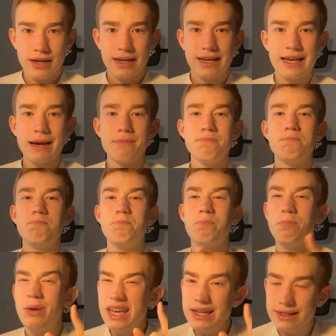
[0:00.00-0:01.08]

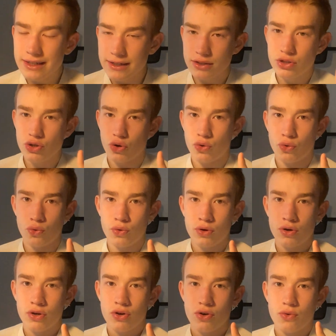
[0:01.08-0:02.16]
Competing though
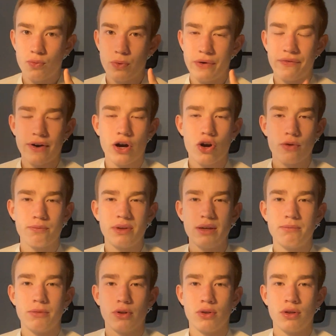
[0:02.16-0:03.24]
with other
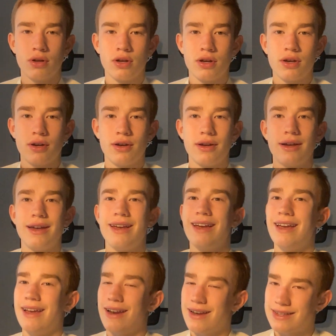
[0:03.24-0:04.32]
people,
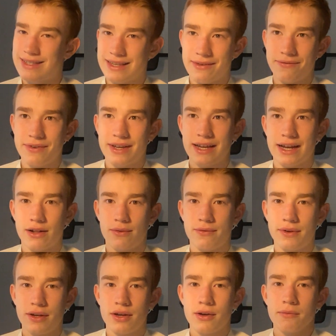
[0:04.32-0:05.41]
it is something
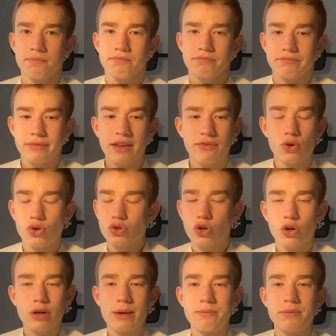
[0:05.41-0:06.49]
healthy. If you're
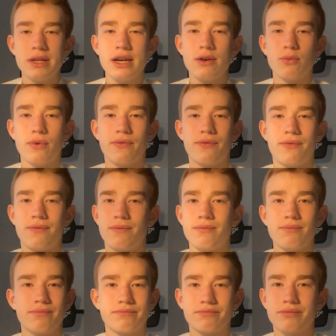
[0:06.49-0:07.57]
not competing with
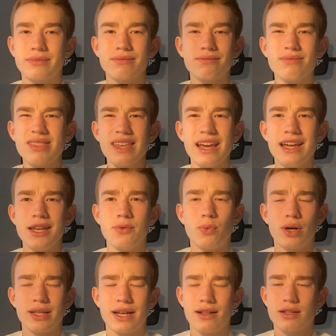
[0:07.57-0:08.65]

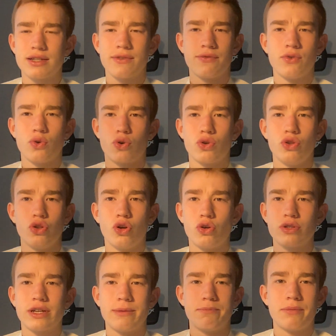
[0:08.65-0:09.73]
anyone else, if you're
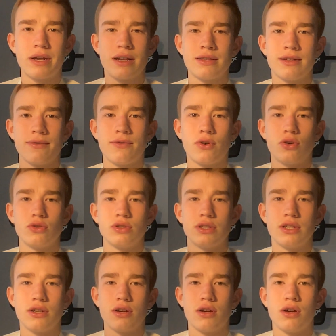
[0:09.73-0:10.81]
not competitive on
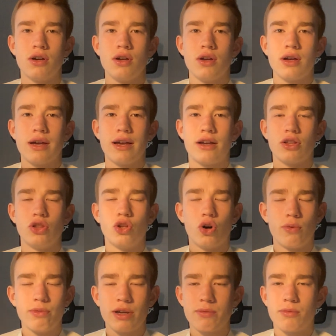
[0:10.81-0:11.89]
the
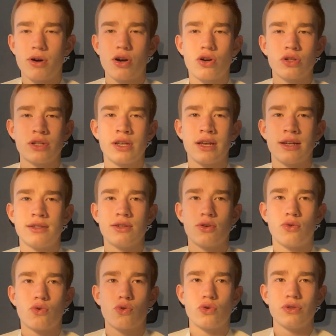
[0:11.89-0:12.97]
economic market
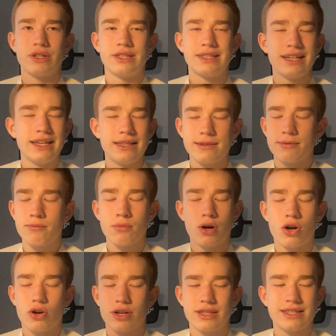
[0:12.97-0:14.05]
or on the dating
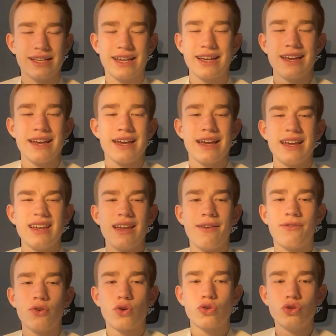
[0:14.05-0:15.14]
markets, like
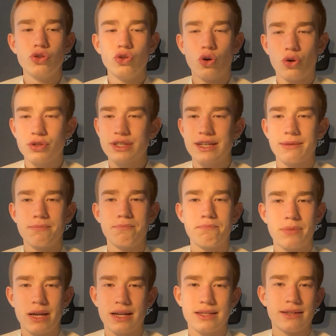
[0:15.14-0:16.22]
if you're not
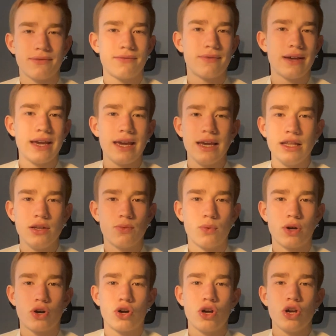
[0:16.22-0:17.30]
competitive
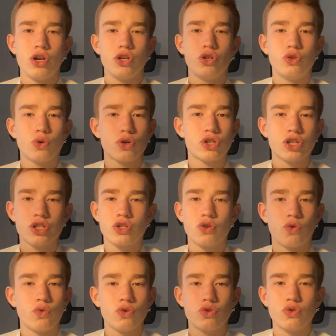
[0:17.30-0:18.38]
anywhere, you're just
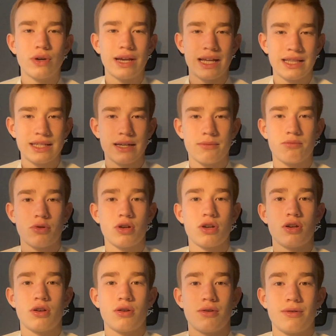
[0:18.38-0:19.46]
going to end up
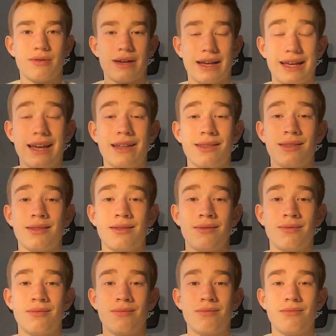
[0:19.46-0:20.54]
again
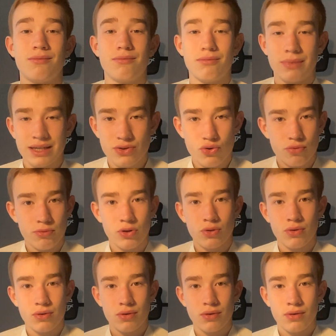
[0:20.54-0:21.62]

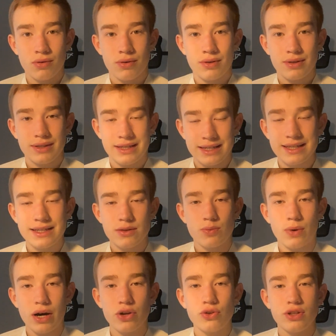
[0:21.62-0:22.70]
miserable. This is
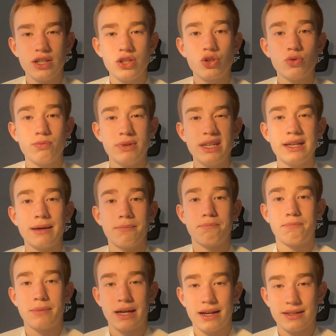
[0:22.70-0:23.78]
why you need to be
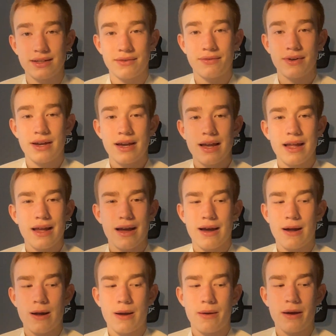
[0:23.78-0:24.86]
competitive.
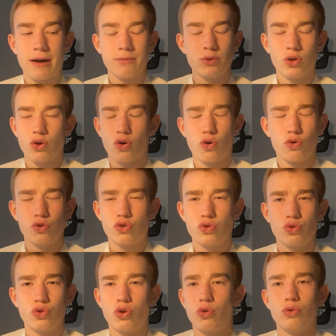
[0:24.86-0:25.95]
I'm not going
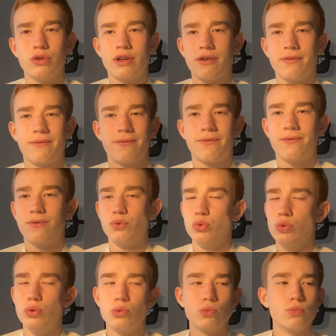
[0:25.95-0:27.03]
to go on a
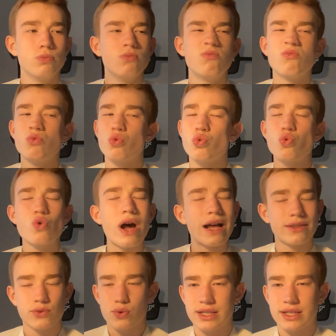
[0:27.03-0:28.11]
full
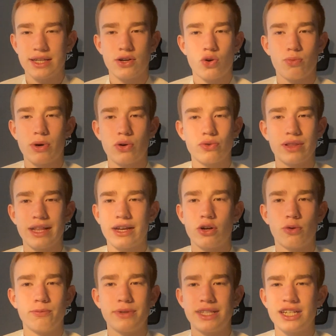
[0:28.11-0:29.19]
rant here about like
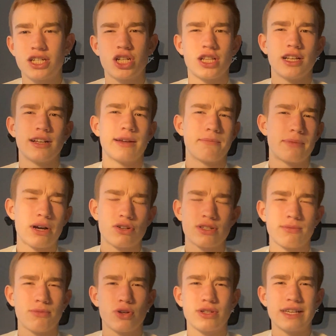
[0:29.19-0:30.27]
competition and
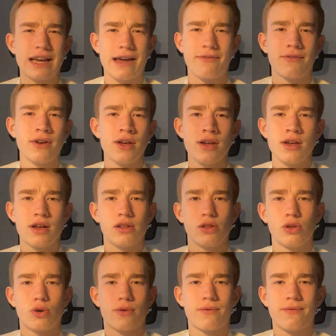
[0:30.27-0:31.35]
comparison, because I have a
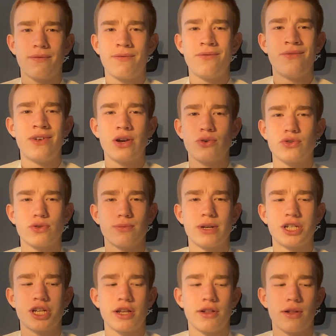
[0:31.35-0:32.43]
lot of videos on my
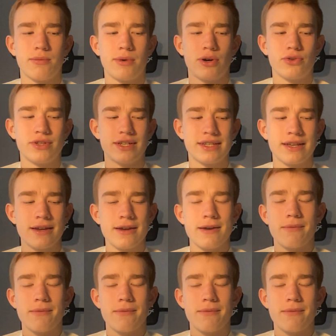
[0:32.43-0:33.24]
channel about this.